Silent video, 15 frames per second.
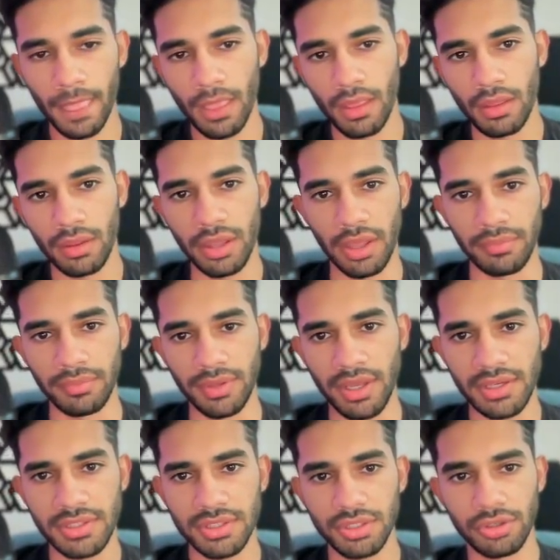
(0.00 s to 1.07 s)
Okay,
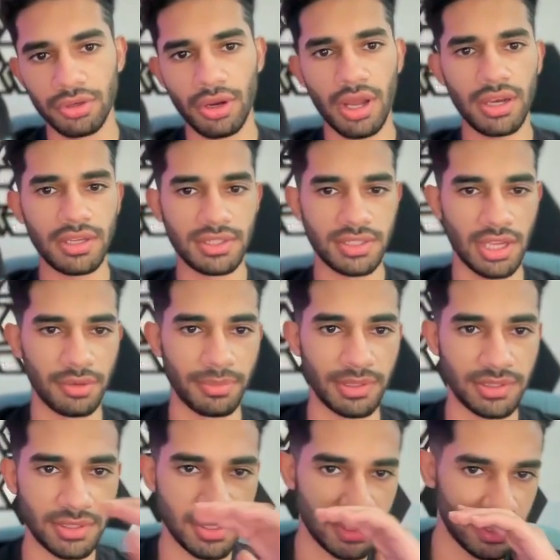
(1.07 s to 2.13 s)
next, your audience
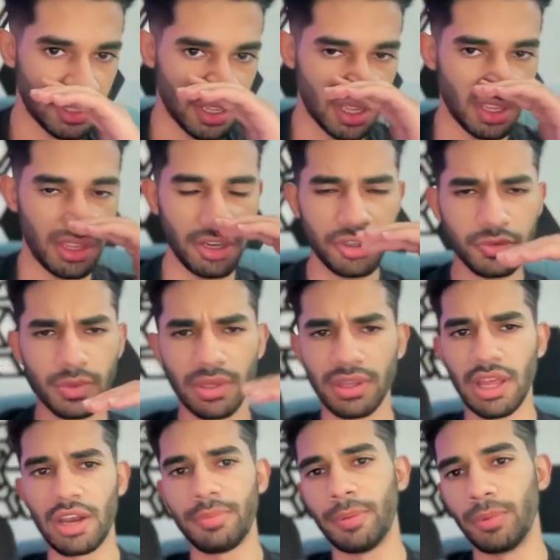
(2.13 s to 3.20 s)
segments. Here's where a
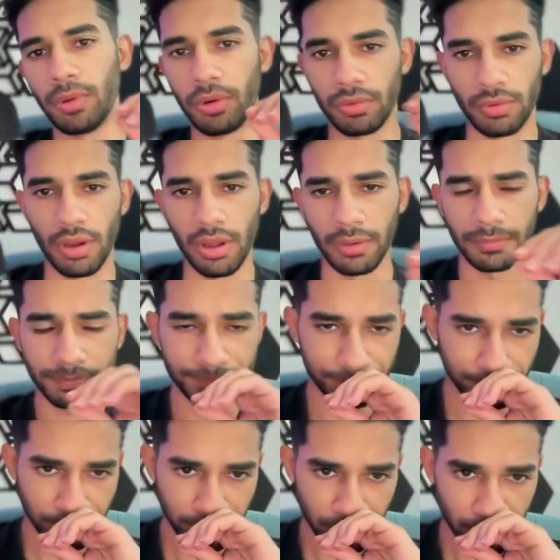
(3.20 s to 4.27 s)
lot of people go wrong.
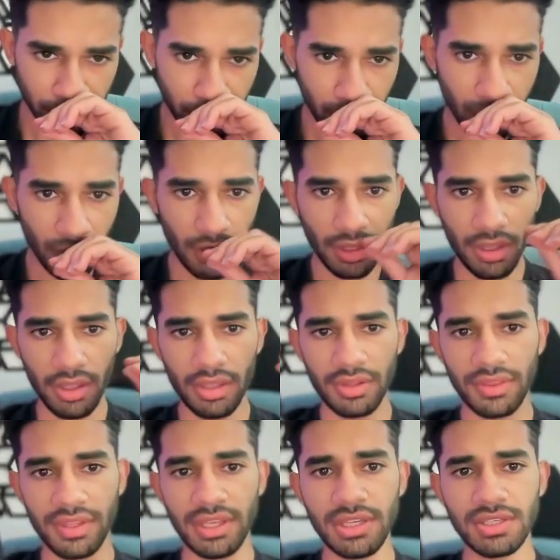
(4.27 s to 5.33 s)

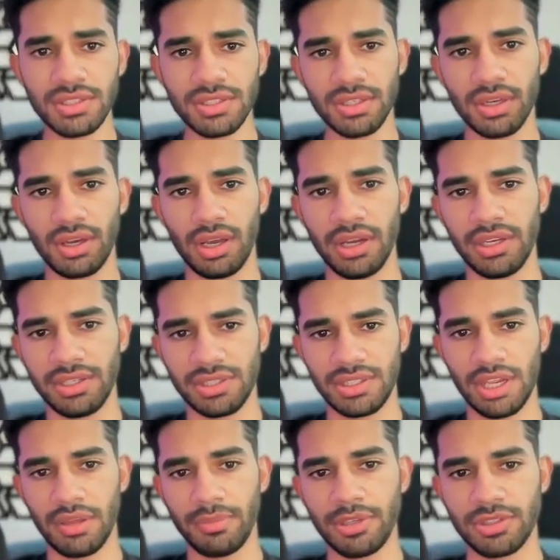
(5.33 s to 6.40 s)
These audience
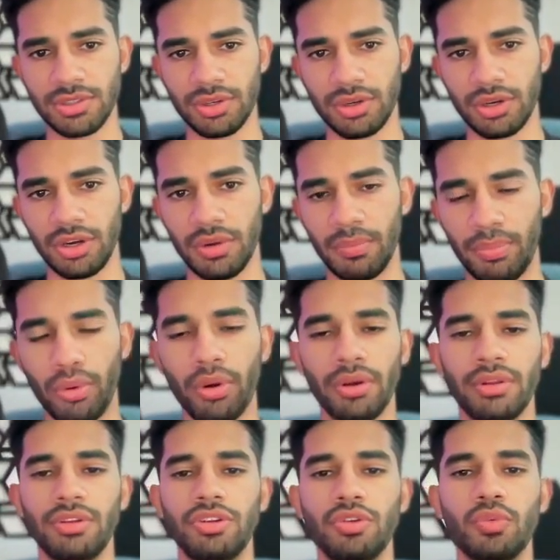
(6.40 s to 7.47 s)
segments are
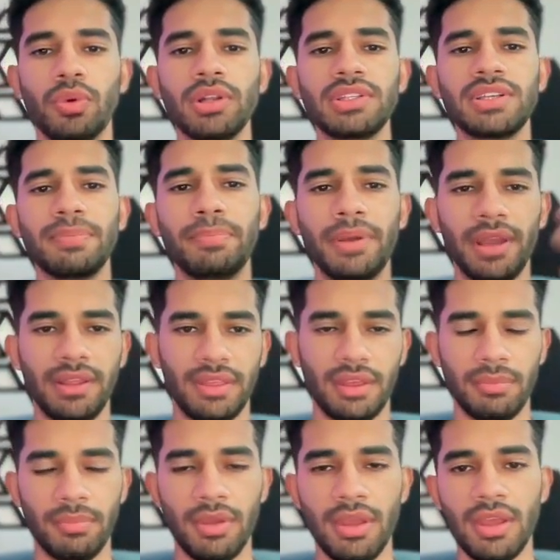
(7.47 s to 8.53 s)
important. You want to pick
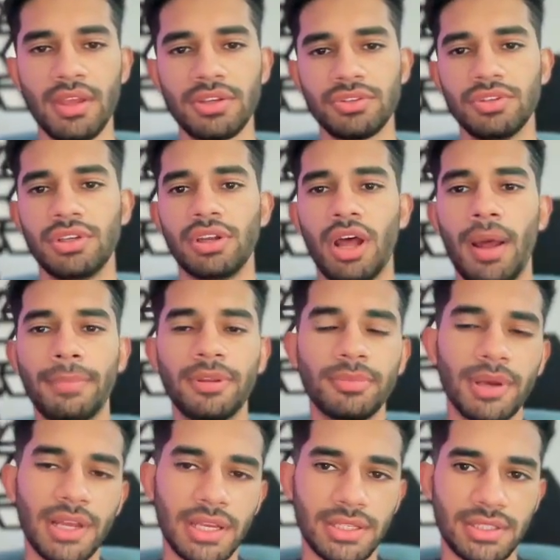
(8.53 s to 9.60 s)
them so you can
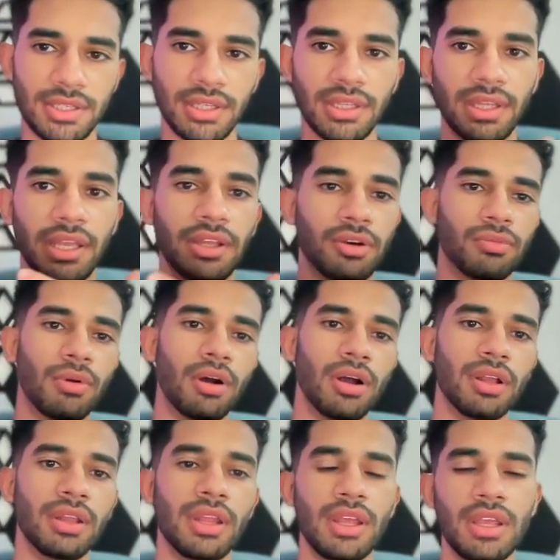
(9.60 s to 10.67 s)
optimize later
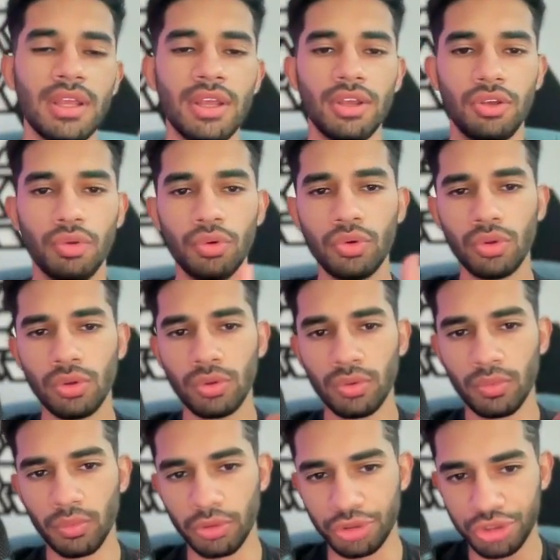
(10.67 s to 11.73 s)
on.
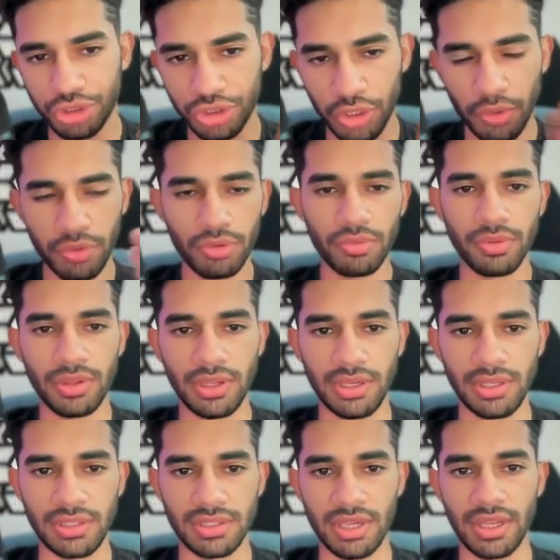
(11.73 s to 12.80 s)
Google will show you
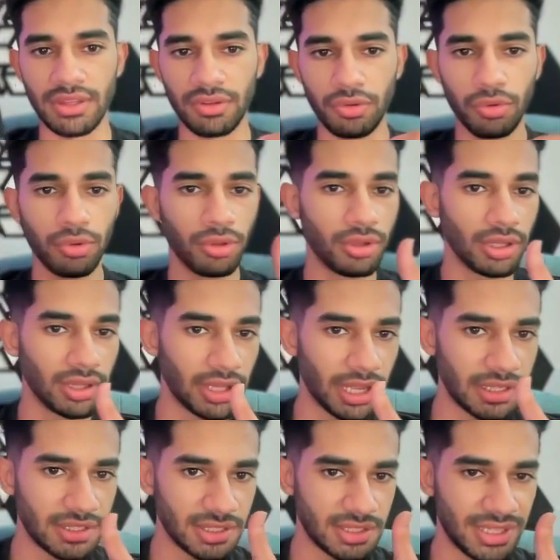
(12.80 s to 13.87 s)
these, and Google
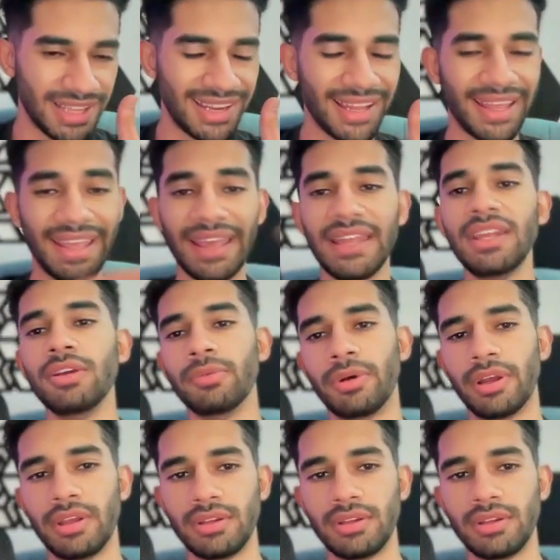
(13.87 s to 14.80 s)
collects this data anyway,